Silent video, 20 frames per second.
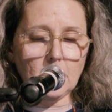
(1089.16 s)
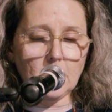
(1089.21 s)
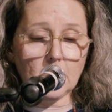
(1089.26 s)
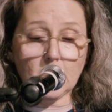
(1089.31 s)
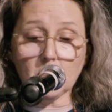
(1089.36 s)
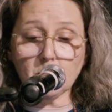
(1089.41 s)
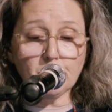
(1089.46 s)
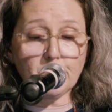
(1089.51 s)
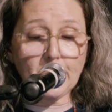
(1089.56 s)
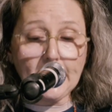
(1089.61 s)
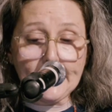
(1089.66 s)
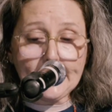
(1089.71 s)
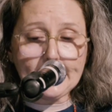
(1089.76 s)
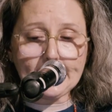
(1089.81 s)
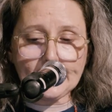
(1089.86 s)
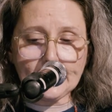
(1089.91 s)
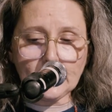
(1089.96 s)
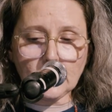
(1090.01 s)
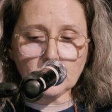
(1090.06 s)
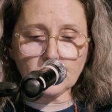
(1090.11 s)

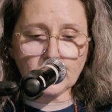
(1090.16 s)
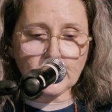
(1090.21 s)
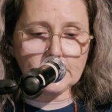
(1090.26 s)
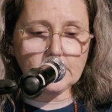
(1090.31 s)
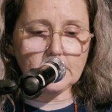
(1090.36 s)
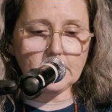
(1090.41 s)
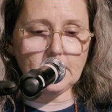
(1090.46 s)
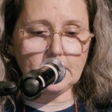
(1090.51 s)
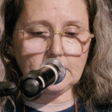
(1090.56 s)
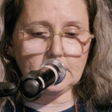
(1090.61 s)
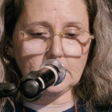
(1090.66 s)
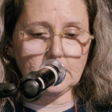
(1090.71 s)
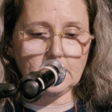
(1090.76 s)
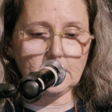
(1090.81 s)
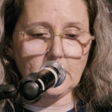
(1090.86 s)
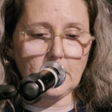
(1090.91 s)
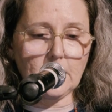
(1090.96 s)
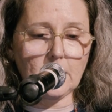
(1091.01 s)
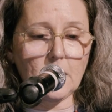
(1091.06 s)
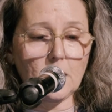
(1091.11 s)
completely
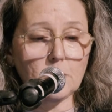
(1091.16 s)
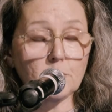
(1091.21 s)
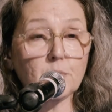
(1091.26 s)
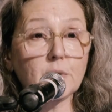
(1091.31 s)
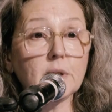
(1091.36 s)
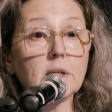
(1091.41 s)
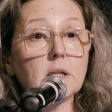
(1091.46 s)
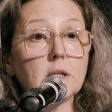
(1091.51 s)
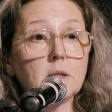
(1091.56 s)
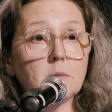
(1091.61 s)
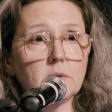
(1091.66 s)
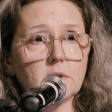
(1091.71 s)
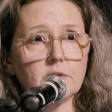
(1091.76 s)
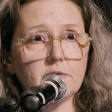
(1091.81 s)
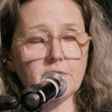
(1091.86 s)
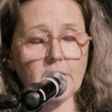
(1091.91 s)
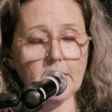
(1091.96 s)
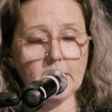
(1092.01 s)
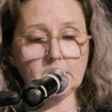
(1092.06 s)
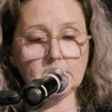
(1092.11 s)
unprecedented and unpredictable
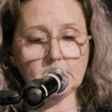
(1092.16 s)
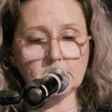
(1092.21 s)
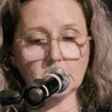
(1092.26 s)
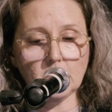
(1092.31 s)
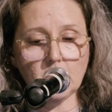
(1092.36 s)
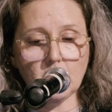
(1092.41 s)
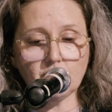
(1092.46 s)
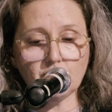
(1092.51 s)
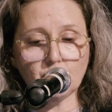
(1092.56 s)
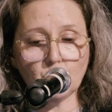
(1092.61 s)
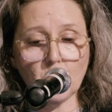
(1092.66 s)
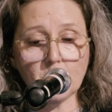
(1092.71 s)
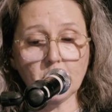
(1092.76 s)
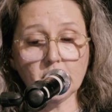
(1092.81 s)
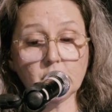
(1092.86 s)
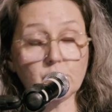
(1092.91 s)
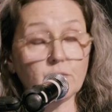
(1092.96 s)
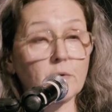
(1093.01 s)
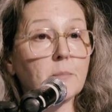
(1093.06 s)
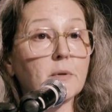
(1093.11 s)
effects of
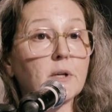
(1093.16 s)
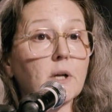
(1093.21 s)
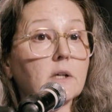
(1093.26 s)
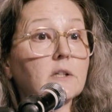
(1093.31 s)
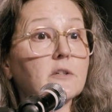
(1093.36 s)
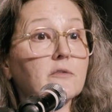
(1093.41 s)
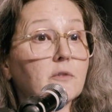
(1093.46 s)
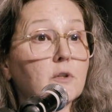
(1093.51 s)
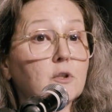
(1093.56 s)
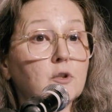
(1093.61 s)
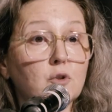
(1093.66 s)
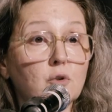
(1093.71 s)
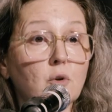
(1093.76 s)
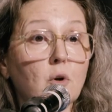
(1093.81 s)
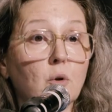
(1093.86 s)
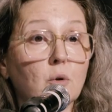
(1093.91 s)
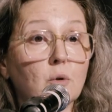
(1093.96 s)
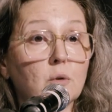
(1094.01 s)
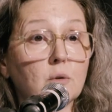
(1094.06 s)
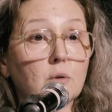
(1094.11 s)
women's reproductive
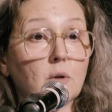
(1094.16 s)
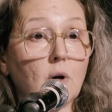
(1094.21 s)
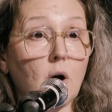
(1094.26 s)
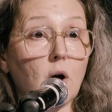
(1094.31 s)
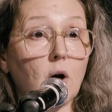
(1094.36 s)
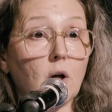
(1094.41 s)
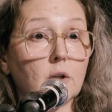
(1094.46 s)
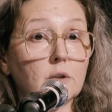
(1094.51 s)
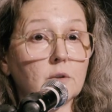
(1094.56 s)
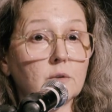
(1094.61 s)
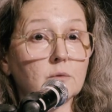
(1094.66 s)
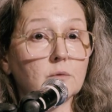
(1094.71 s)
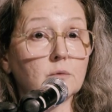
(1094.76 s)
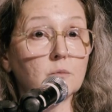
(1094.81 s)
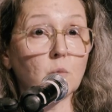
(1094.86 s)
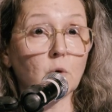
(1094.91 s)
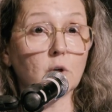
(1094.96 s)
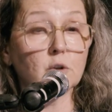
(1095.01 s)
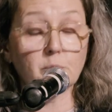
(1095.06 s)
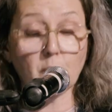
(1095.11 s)
control
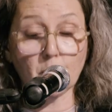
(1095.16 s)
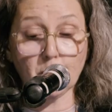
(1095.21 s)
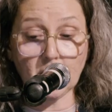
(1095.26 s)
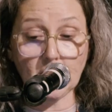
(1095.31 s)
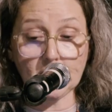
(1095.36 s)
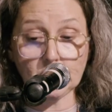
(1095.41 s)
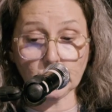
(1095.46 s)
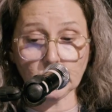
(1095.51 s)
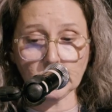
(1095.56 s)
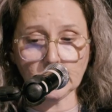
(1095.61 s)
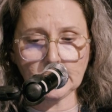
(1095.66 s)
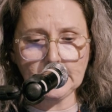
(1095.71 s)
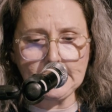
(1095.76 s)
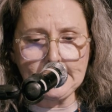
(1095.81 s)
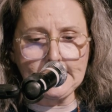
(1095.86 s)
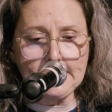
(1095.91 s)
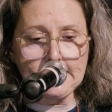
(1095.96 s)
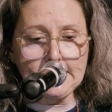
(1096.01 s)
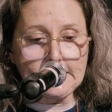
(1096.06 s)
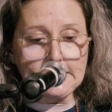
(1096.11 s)
on world population.
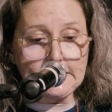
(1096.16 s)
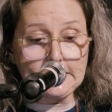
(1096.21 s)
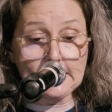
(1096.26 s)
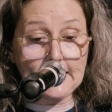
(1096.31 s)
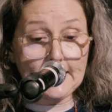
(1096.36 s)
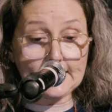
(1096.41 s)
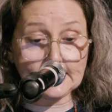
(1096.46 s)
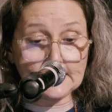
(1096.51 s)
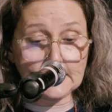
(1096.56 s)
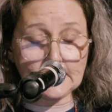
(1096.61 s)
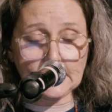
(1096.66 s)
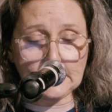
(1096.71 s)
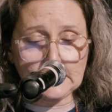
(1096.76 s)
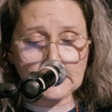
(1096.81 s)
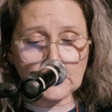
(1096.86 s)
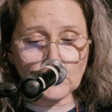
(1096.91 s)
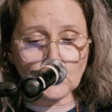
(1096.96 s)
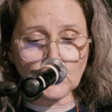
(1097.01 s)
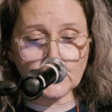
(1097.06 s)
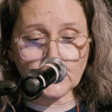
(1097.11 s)
This last
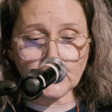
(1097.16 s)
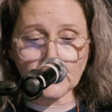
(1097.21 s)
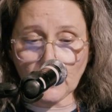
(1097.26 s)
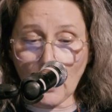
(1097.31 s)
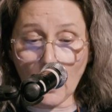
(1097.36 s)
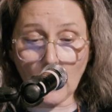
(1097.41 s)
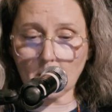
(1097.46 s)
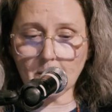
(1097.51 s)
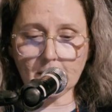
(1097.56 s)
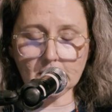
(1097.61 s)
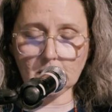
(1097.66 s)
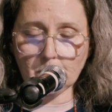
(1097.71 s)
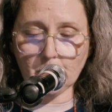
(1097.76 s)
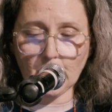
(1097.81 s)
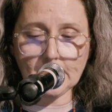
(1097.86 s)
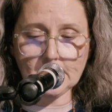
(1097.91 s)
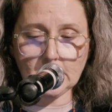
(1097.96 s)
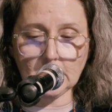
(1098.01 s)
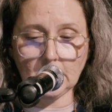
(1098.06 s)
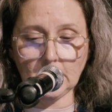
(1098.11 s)
thing, which we talk about
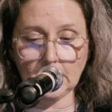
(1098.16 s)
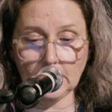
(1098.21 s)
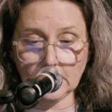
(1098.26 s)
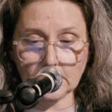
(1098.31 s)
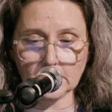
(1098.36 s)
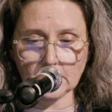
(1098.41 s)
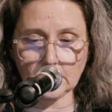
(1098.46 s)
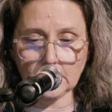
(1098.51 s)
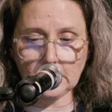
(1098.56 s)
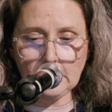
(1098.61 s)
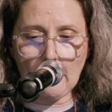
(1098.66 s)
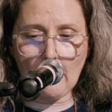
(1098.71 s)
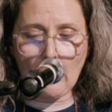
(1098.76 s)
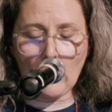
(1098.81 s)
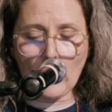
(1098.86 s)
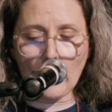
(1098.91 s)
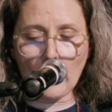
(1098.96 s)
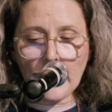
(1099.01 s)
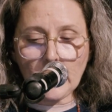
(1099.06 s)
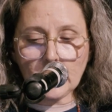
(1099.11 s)
surprisingly little,
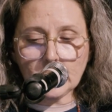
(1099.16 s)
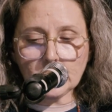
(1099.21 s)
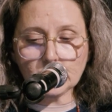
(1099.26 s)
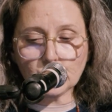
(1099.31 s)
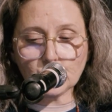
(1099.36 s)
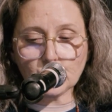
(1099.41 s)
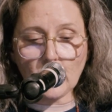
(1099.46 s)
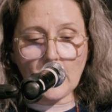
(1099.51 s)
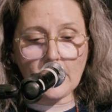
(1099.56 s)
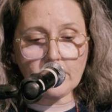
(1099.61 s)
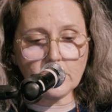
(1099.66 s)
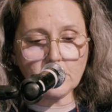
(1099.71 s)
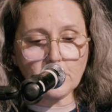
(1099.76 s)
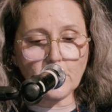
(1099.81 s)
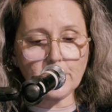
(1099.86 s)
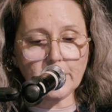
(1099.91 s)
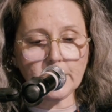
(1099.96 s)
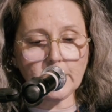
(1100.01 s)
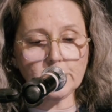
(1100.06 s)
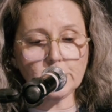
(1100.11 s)
is driving
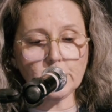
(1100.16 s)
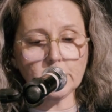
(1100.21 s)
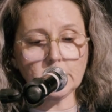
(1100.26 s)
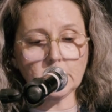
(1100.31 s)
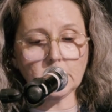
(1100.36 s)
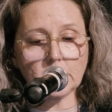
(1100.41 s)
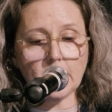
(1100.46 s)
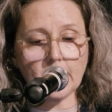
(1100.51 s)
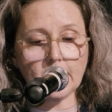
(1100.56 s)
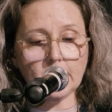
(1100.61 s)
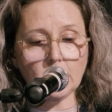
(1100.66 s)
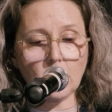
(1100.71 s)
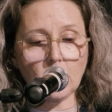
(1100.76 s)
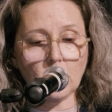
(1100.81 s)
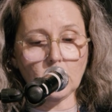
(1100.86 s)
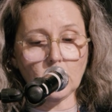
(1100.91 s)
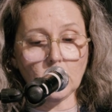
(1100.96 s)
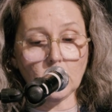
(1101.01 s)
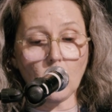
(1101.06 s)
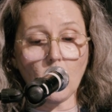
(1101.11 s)
population decline
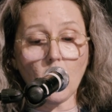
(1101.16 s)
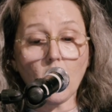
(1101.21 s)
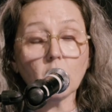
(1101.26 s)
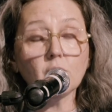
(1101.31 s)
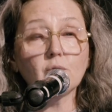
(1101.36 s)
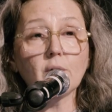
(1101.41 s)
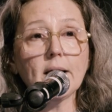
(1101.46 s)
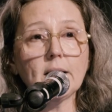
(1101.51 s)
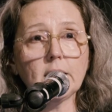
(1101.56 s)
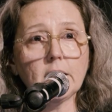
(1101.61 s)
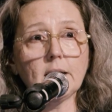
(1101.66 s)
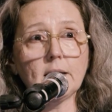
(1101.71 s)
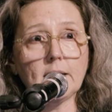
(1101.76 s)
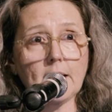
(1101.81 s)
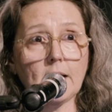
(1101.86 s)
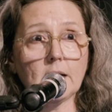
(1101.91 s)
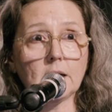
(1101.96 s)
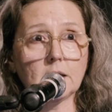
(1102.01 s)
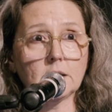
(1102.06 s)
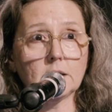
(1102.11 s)
on an already
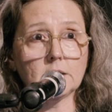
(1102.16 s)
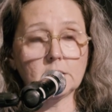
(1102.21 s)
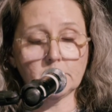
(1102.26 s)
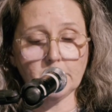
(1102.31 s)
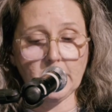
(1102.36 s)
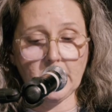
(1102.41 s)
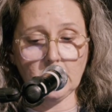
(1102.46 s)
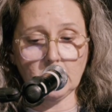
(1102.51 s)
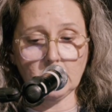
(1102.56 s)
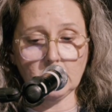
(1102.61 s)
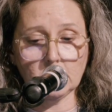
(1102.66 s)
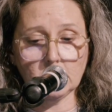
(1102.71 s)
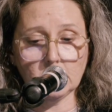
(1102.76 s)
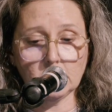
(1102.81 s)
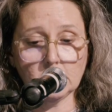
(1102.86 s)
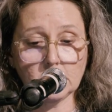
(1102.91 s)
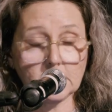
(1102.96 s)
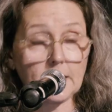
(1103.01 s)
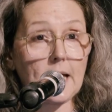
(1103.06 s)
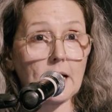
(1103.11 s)
cataclysmic
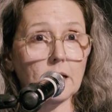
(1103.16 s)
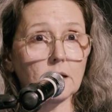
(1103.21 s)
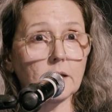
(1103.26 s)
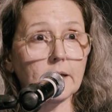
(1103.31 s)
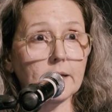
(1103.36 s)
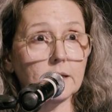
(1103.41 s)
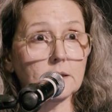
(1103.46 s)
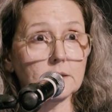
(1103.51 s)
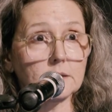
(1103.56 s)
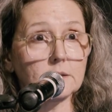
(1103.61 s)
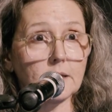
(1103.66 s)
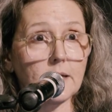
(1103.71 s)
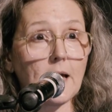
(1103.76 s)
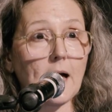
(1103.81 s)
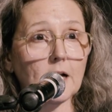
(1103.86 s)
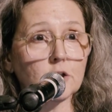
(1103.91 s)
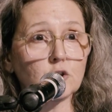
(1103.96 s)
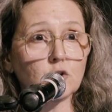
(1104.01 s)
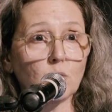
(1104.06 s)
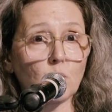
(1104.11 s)
scale. Like the
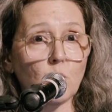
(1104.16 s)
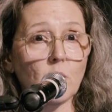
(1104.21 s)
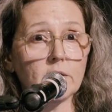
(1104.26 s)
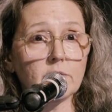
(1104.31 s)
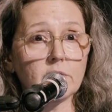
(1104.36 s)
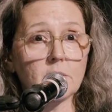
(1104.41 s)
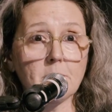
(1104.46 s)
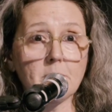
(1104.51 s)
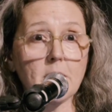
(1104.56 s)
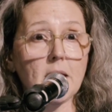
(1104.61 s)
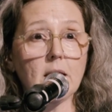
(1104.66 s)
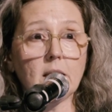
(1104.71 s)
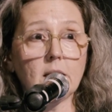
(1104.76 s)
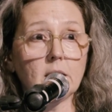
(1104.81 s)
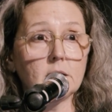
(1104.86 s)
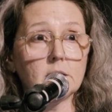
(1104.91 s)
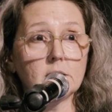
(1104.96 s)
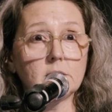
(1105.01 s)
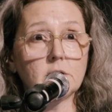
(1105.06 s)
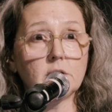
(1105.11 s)
actual, one of the
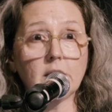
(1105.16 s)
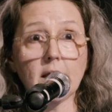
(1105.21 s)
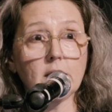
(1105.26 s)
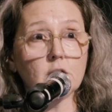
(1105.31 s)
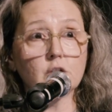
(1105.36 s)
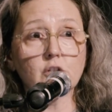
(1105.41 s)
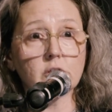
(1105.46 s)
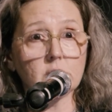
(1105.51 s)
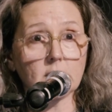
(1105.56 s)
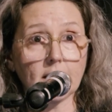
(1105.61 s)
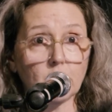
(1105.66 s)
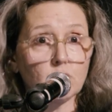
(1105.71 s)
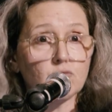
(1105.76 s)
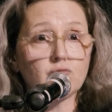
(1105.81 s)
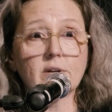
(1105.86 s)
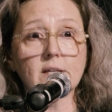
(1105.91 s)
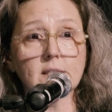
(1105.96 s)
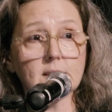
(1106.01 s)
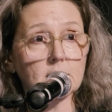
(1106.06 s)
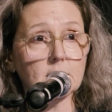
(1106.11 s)
main dangers, like
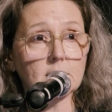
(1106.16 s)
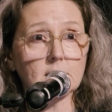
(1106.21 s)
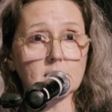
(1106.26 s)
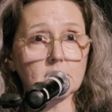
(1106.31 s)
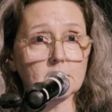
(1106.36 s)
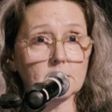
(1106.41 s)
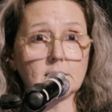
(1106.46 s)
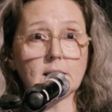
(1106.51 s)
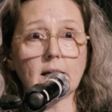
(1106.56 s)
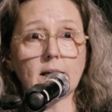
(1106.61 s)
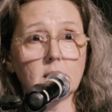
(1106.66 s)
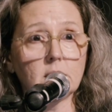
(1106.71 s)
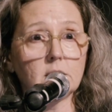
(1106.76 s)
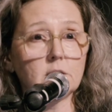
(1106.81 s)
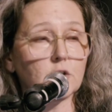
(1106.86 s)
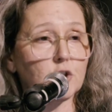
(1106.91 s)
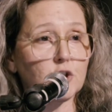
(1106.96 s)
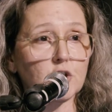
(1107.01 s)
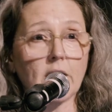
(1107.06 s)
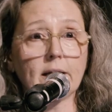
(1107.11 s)
risks
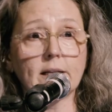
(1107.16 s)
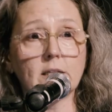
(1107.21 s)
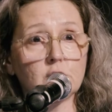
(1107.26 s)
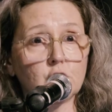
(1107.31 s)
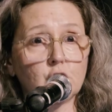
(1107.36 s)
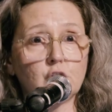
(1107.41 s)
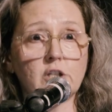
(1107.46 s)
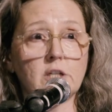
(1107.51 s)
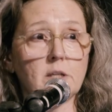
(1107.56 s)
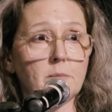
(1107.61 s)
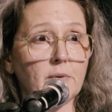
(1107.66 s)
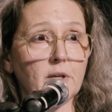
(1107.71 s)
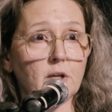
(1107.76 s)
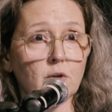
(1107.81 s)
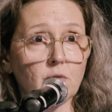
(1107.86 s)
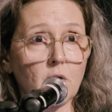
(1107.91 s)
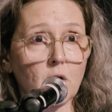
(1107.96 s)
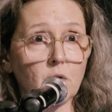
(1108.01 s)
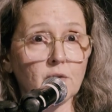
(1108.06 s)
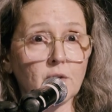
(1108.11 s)
cited to China's
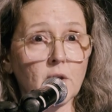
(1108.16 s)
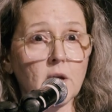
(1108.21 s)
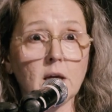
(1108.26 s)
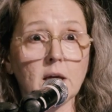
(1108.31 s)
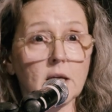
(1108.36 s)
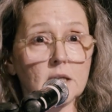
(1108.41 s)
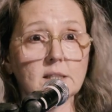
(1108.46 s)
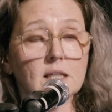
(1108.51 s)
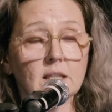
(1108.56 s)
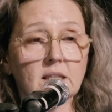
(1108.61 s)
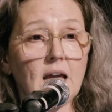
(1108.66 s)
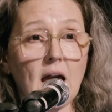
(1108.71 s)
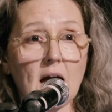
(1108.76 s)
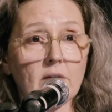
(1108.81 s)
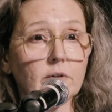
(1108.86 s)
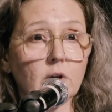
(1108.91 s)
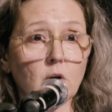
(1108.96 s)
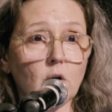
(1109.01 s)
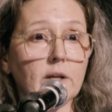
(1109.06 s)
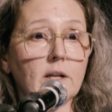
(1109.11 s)
GDP growth is that they
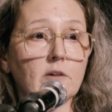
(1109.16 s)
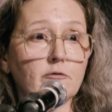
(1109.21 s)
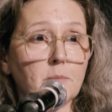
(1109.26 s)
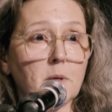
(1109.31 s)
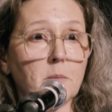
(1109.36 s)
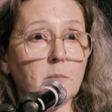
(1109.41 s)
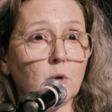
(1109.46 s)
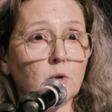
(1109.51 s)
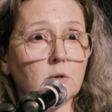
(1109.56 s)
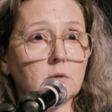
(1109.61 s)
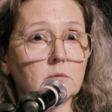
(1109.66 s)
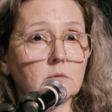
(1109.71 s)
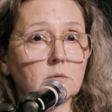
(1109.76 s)
haven't got enough people